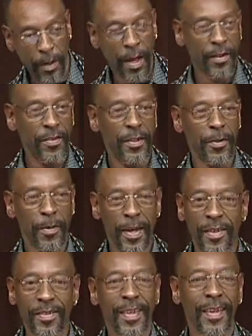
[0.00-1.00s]
lot to you when
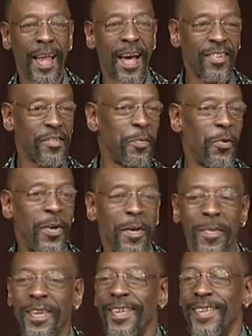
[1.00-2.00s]
I say last
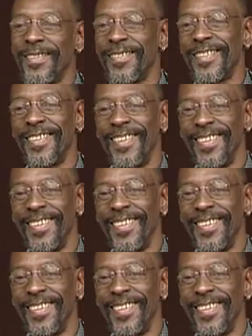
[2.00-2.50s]
poem because,